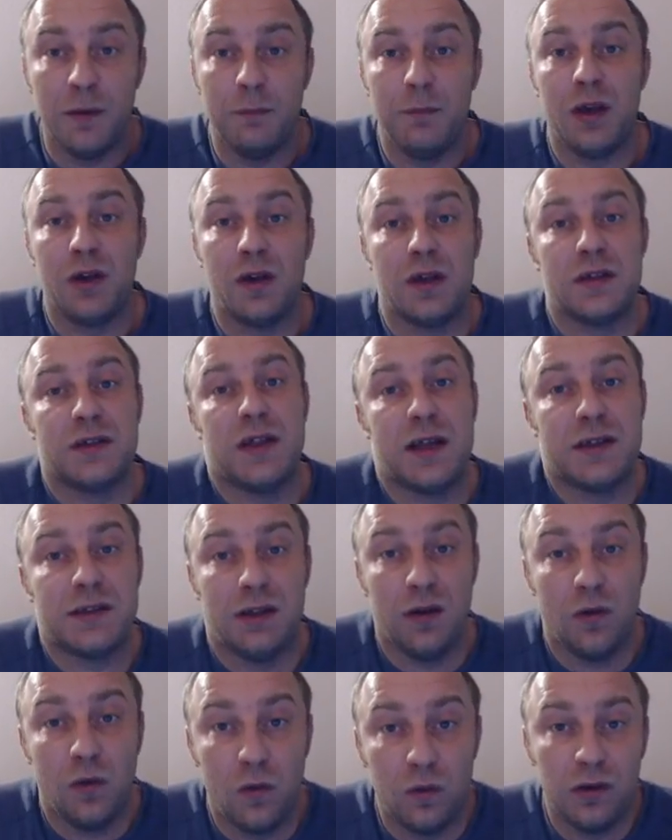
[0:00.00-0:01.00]
because that's
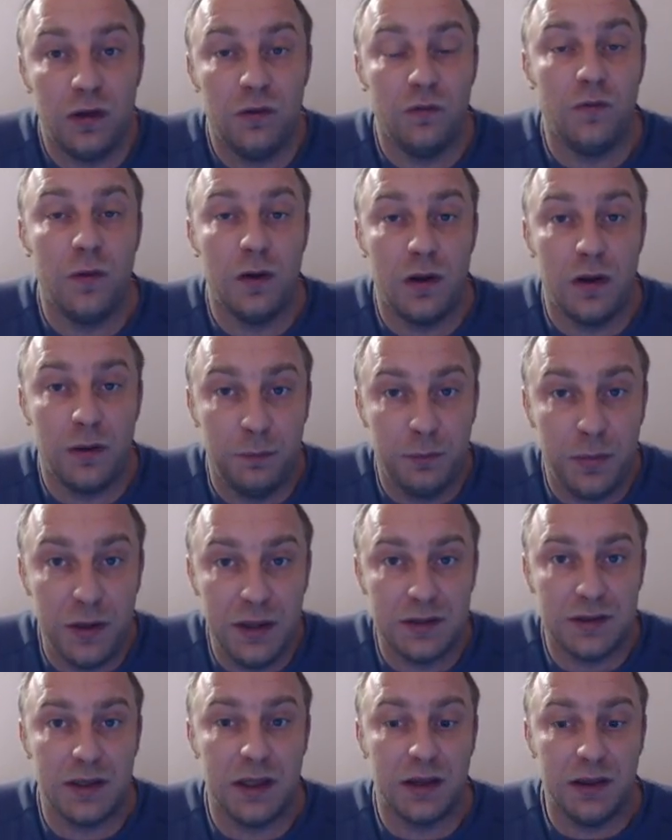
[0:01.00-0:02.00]
the only uh,
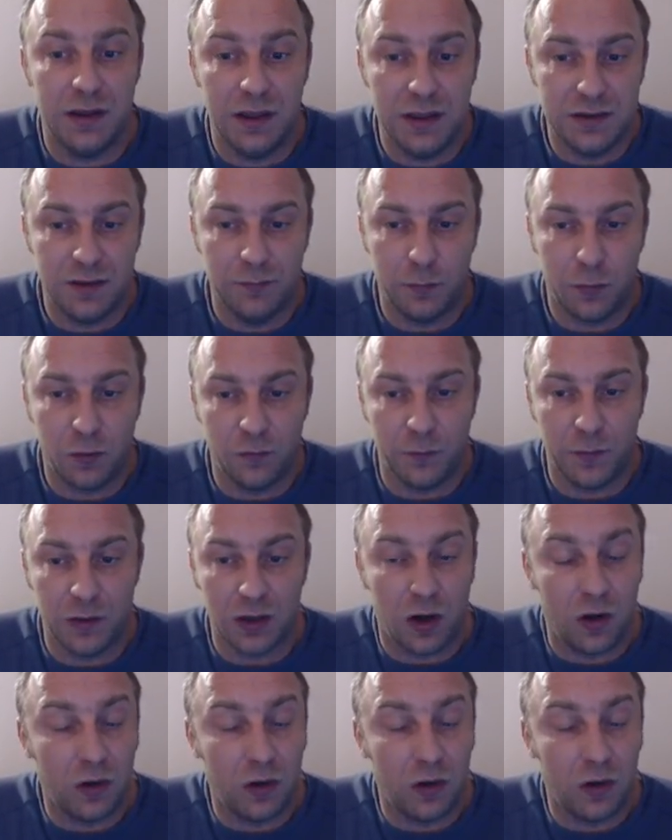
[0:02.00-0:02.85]
piece that needs improvement.